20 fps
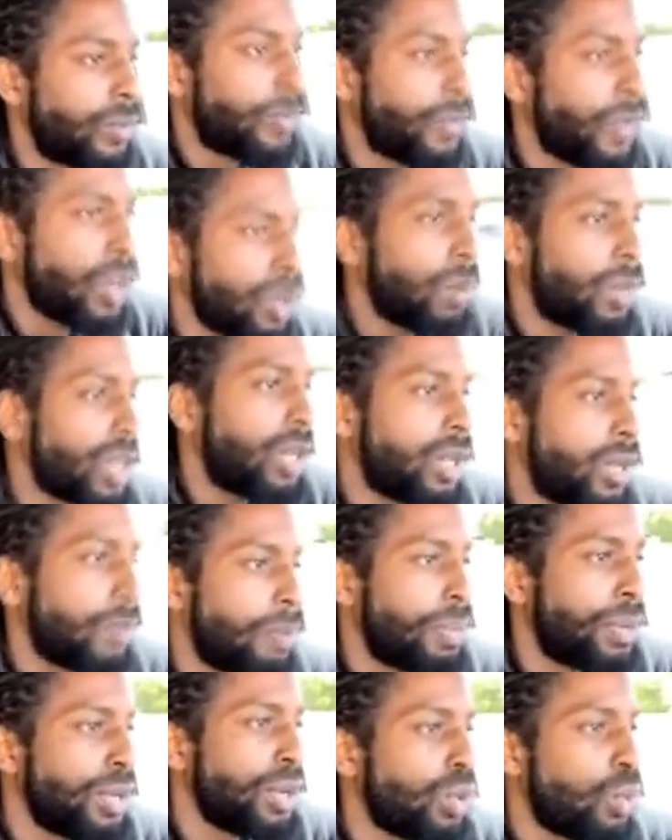from
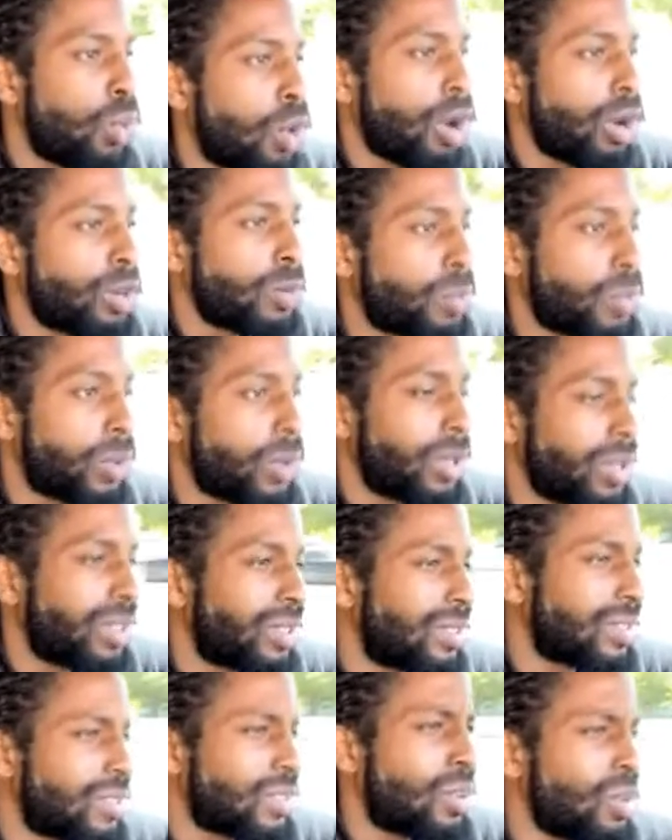Pure Water,
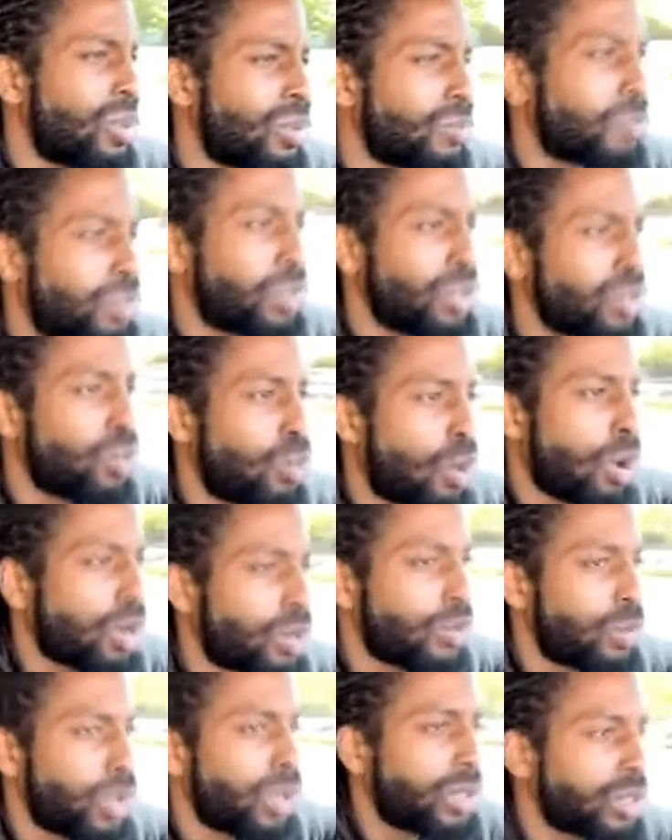like it's called Pure
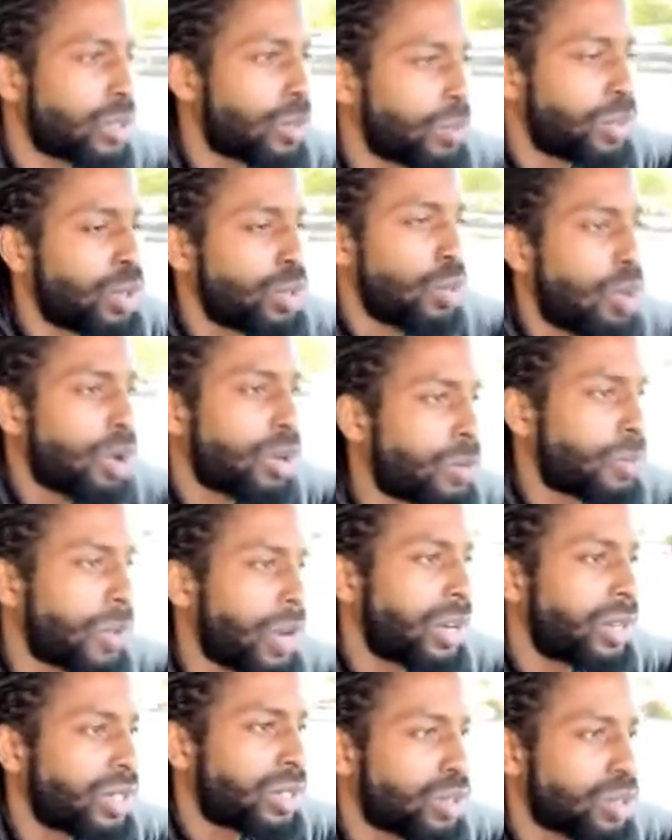Water Works or Pure Water
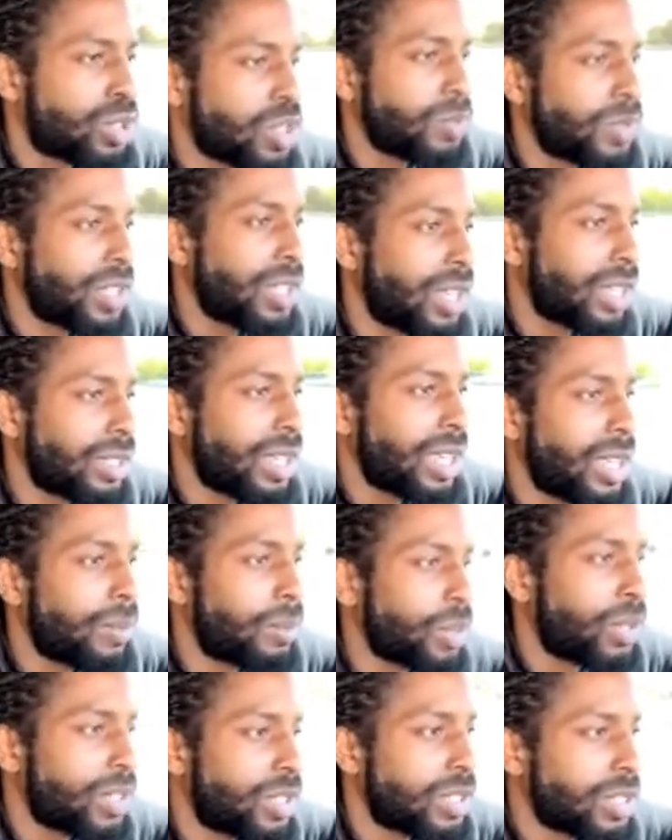Products or something like that,
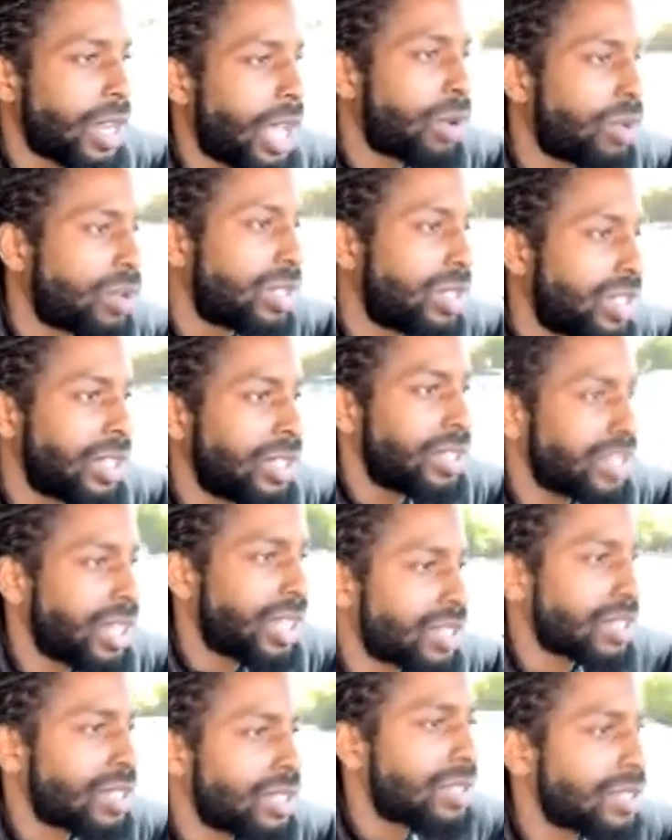but it's out in Denton,
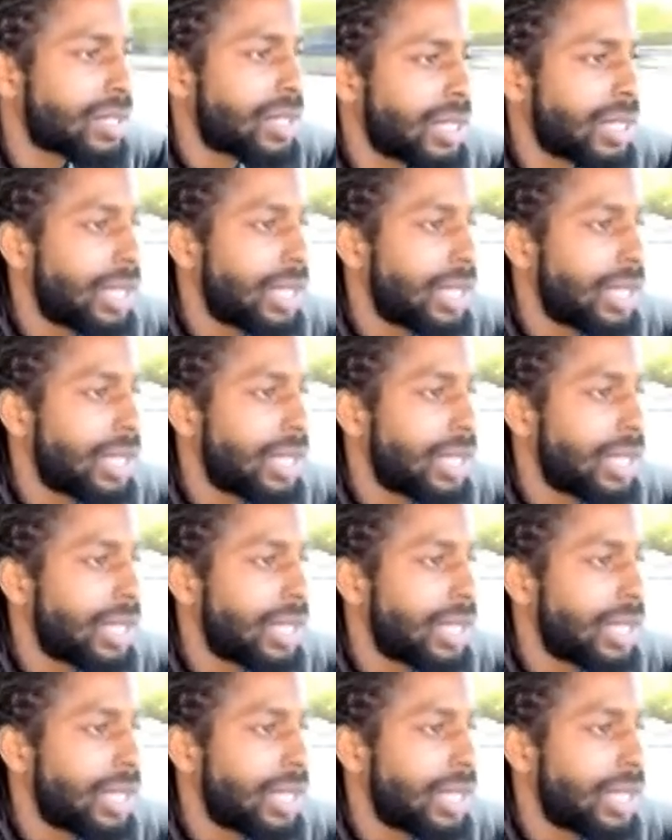Texas.